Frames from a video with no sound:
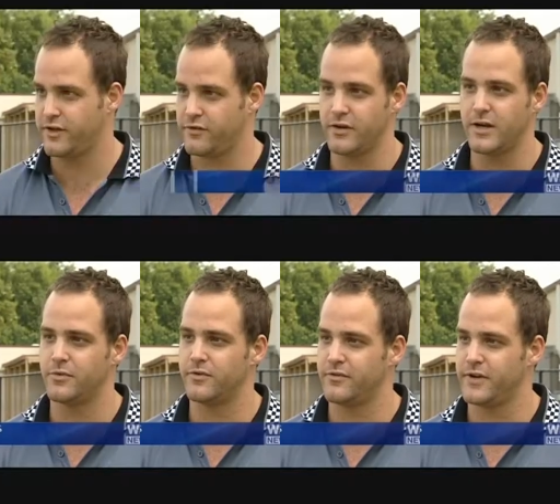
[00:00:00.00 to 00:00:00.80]
There's a
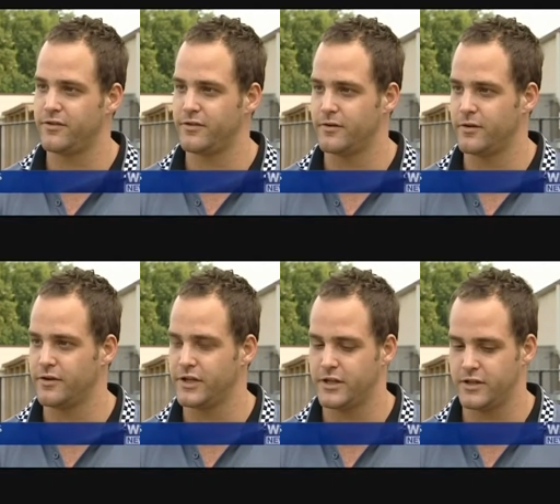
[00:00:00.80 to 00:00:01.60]
number of events that are
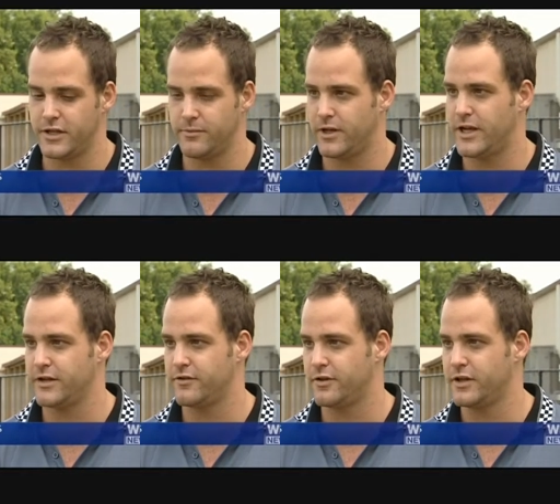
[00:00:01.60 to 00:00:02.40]
on down there
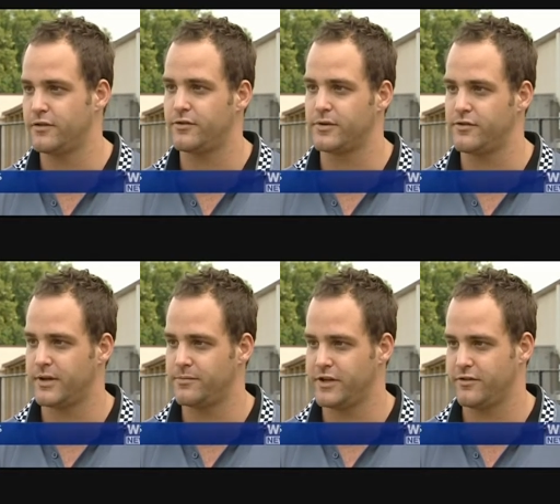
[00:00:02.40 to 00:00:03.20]
relating to industry
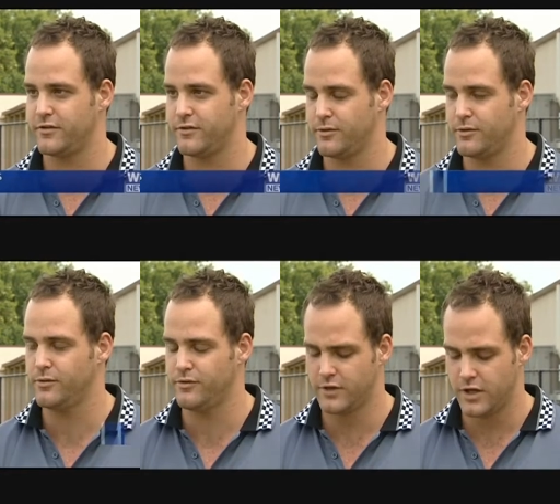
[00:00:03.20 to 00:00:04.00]
subjects at
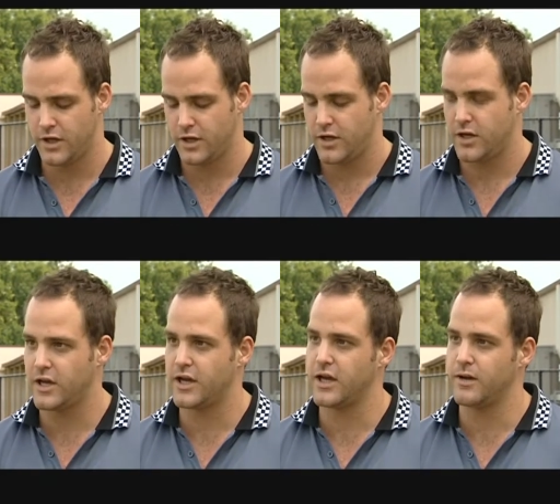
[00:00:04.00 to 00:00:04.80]
schools.
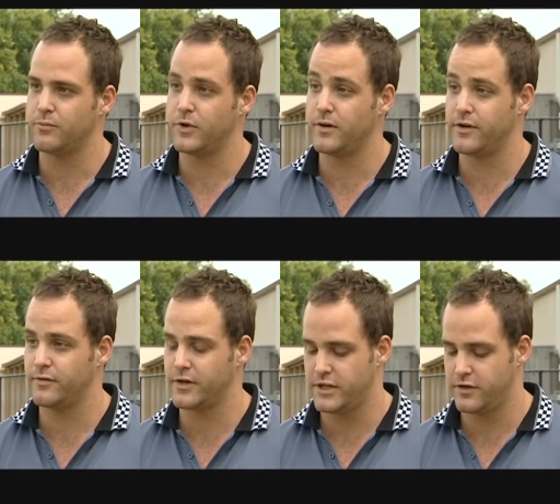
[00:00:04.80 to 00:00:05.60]
Um, we're
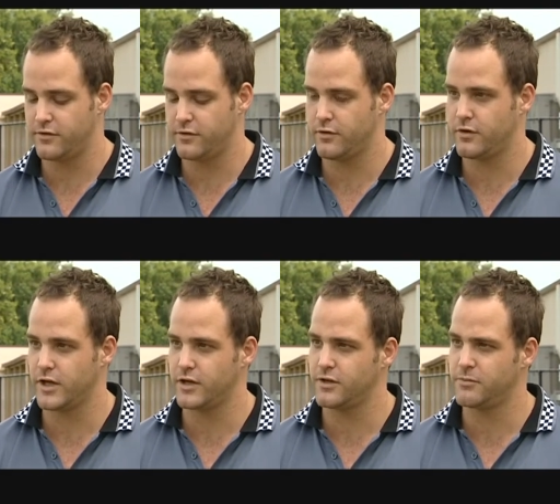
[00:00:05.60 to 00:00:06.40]
entering into
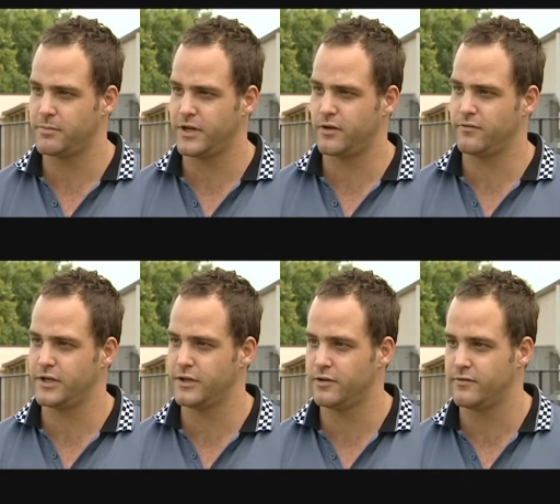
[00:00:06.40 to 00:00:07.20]
the human powered
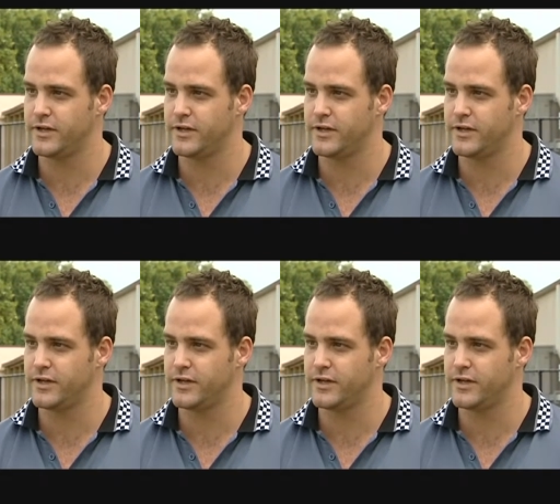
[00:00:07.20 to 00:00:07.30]
vehicle